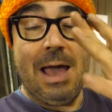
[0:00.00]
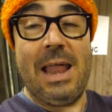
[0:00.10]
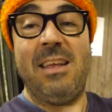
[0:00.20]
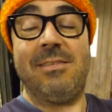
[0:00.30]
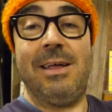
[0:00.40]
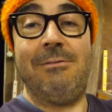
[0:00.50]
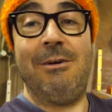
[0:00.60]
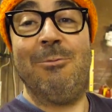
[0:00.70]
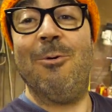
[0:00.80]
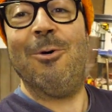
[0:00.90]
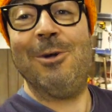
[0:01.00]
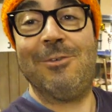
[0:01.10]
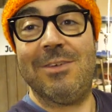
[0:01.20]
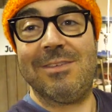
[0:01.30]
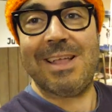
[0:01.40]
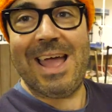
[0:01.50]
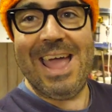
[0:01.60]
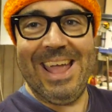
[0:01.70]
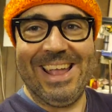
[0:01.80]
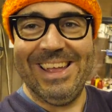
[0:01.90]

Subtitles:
and as a reward for staying